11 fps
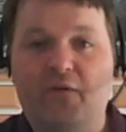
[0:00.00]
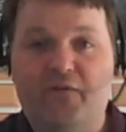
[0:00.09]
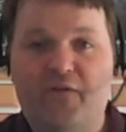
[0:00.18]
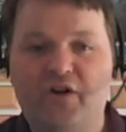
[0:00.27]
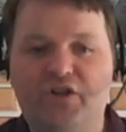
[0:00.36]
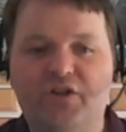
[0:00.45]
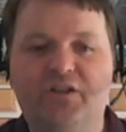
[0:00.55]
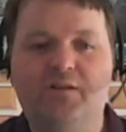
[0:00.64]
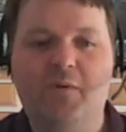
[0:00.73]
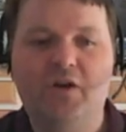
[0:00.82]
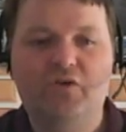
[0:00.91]
for
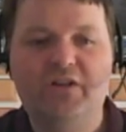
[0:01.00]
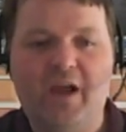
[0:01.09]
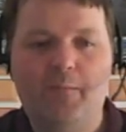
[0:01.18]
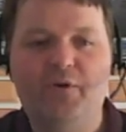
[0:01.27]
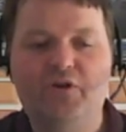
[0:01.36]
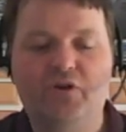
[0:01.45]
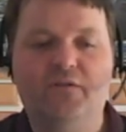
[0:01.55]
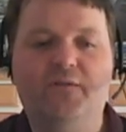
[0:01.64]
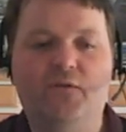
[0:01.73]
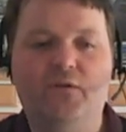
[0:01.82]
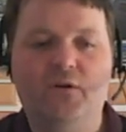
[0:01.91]
freshness, measuring
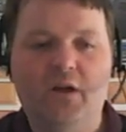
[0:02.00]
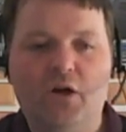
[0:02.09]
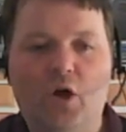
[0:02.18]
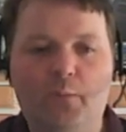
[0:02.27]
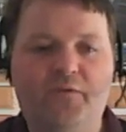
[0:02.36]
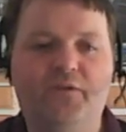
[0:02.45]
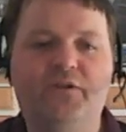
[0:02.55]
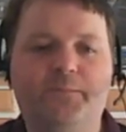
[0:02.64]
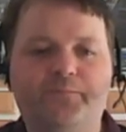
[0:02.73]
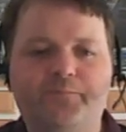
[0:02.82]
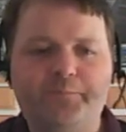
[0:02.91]
temperature for
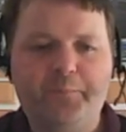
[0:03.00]
comfort,